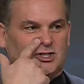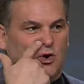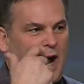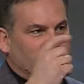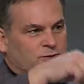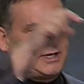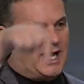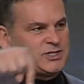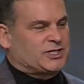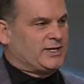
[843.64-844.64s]
us who I knew
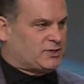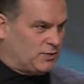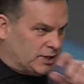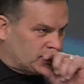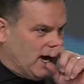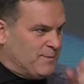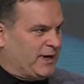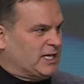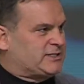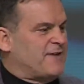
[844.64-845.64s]
God sent to us
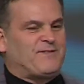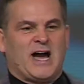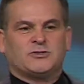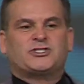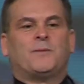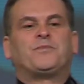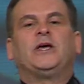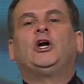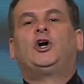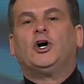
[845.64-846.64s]
because they found
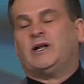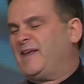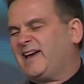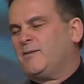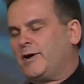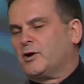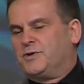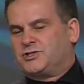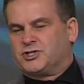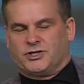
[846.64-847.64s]
something good and they get a better
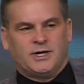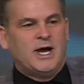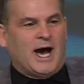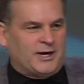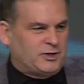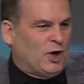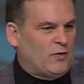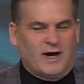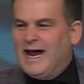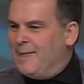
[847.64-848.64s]
position uh, to
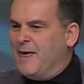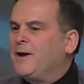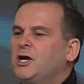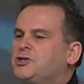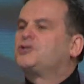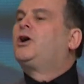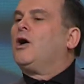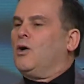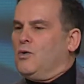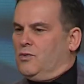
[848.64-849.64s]
go there. And, and they're going to just
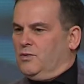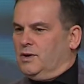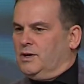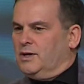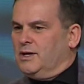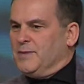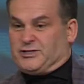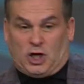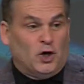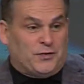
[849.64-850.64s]
go.
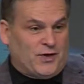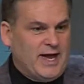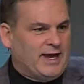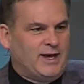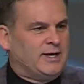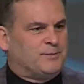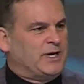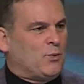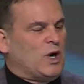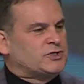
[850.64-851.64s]
It's a good thing,
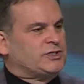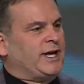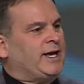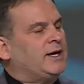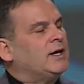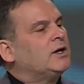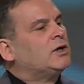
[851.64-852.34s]
but it wasn't a